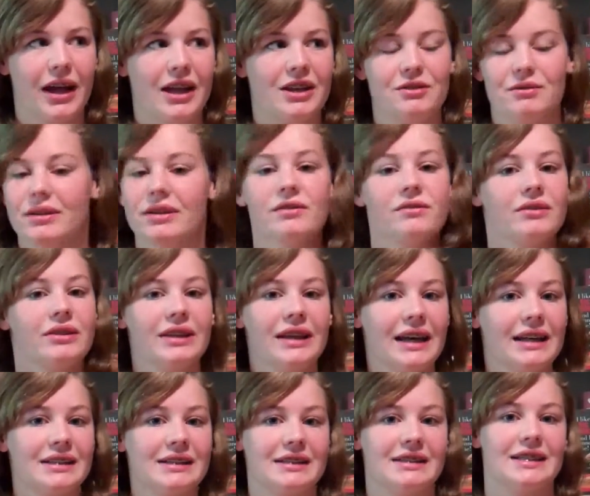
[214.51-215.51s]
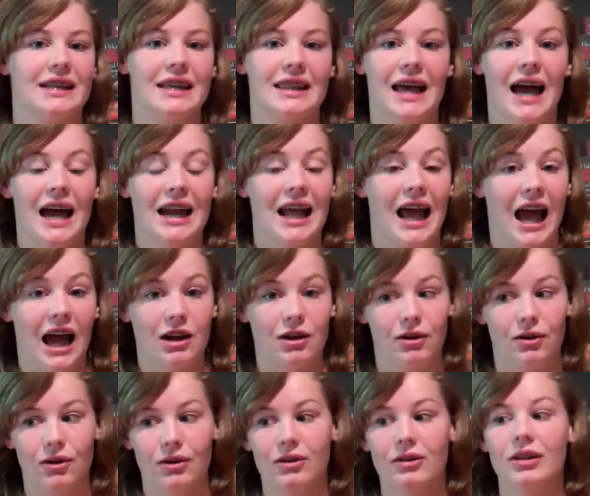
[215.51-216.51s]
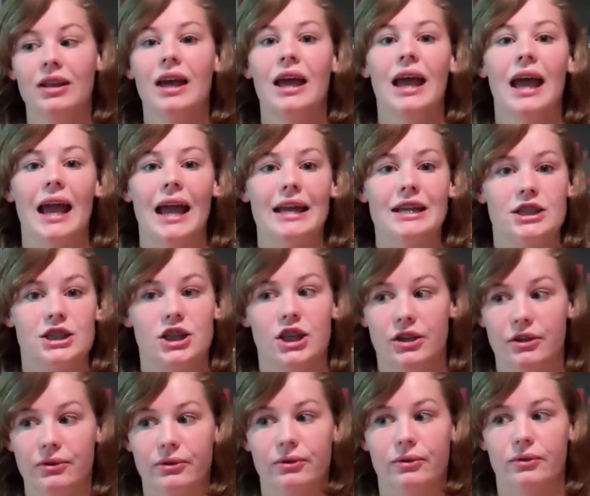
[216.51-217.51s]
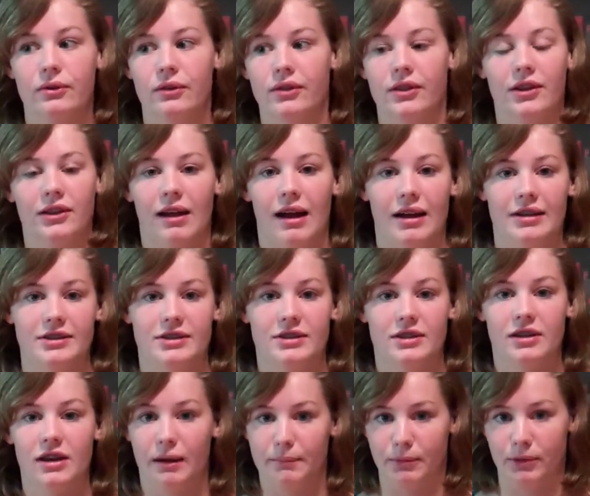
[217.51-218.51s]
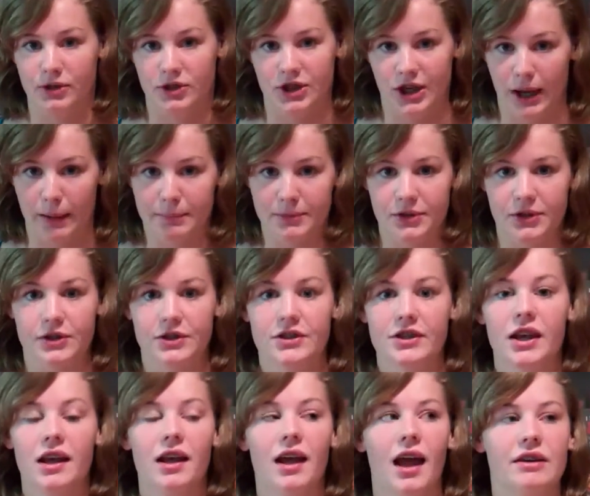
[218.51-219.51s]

and you didn't really get to see that at all until the last couple chapters.